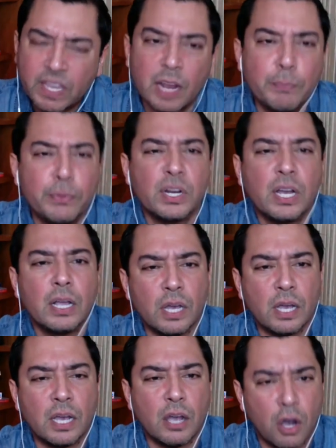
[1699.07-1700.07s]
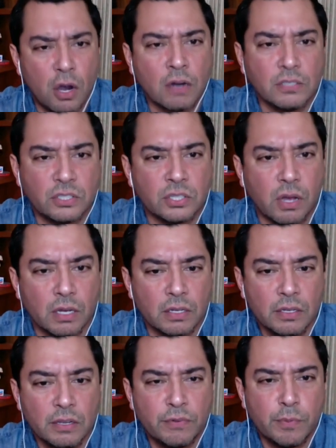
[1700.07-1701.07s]
And I put a, a, a Heart
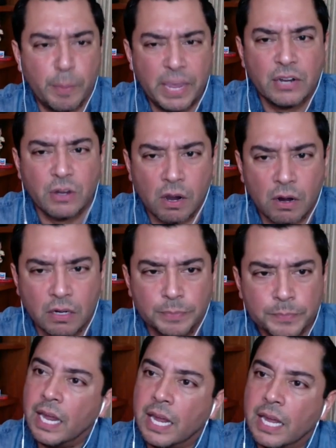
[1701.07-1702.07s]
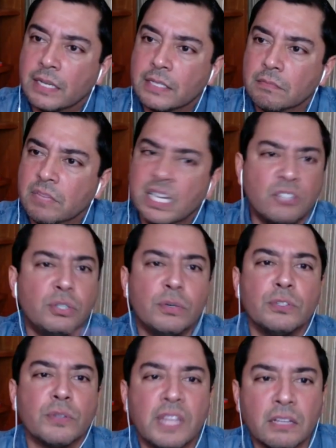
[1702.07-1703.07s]
song from the band Heart, and it got two
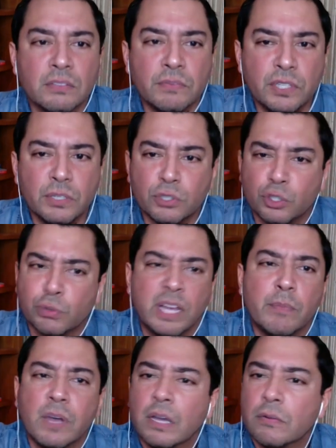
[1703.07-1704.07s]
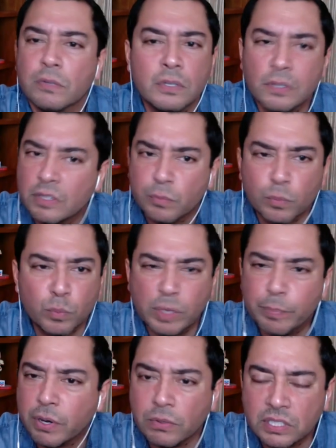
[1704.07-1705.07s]
hundred thousand views. Draymond
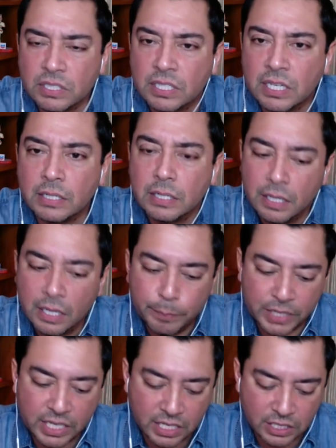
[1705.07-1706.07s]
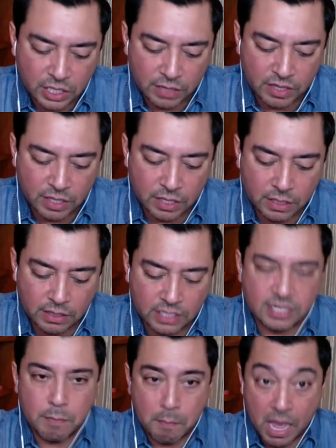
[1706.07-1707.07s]
reposted it because the the
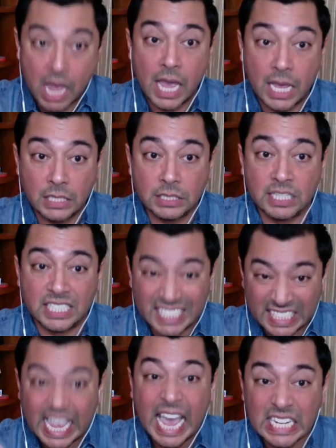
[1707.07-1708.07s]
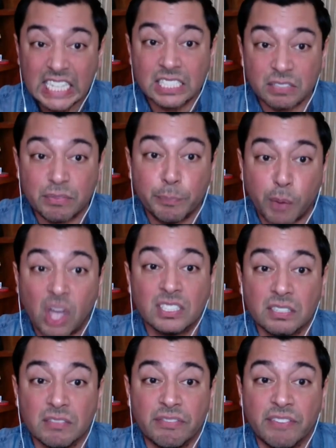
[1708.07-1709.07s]
demise, the sadness of
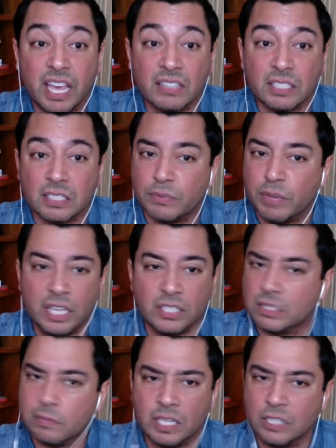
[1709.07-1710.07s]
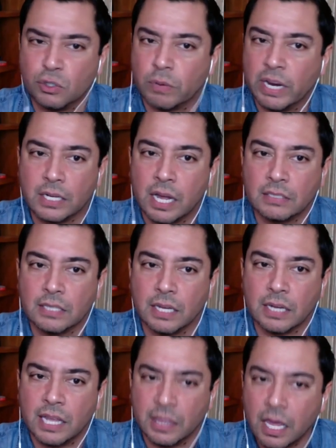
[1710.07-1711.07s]
Boston fans is is is great
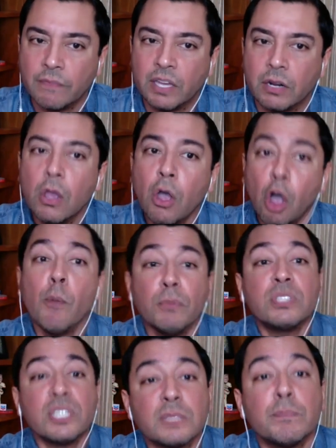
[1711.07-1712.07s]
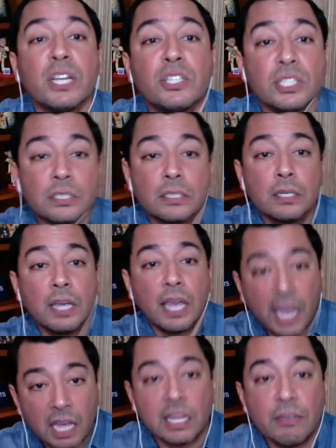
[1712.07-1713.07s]
content. I love it almost as much as
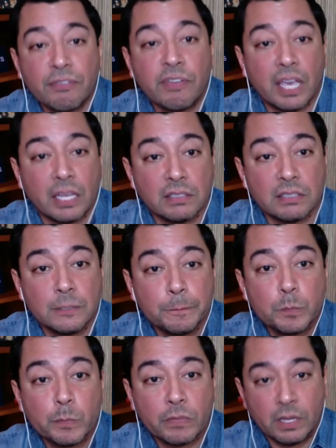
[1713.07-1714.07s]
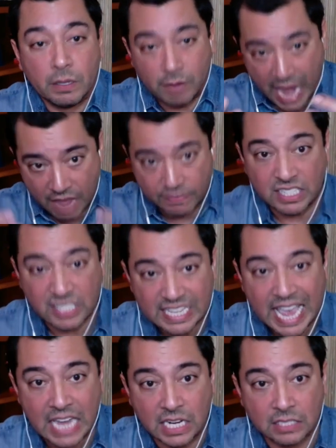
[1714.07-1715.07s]
L A fans having
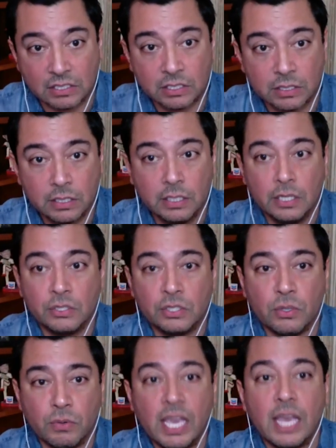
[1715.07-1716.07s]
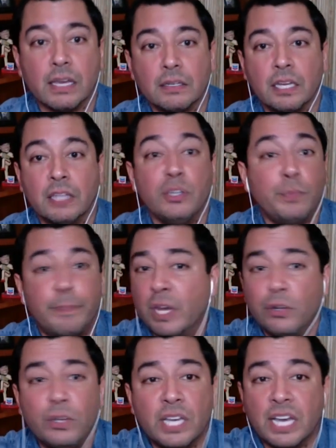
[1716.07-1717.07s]
sadness. So yeah, you, the
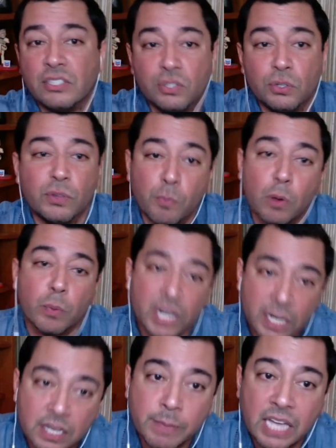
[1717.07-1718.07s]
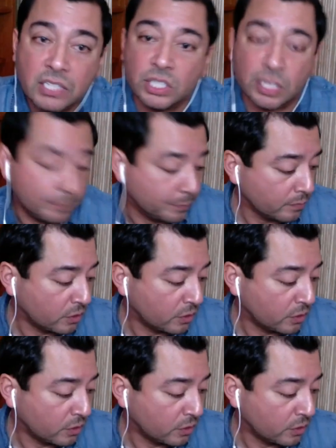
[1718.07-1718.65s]
better you guys do, the more we're going to come at you.